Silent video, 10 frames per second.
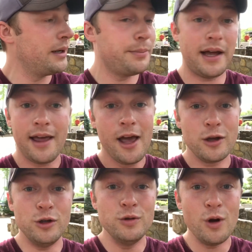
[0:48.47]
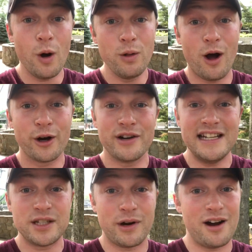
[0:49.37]
But you no longer need
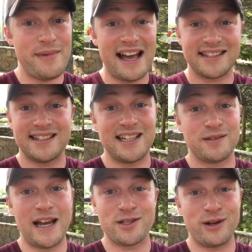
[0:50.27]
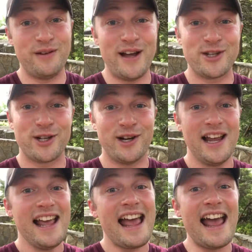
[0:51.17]
to wear a mask at Six Flags Great Adventure,
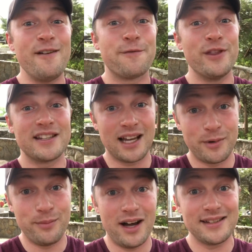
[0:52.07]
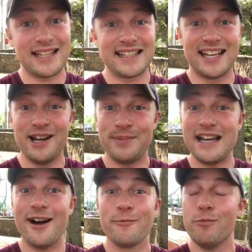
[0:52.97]
and for the summer months, that's gonna be
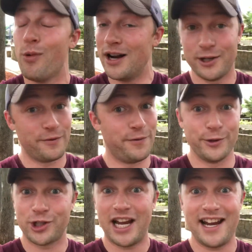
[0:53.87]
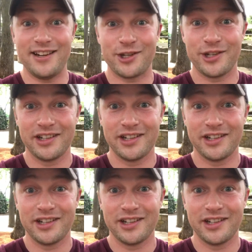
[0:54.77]
a wonderful change.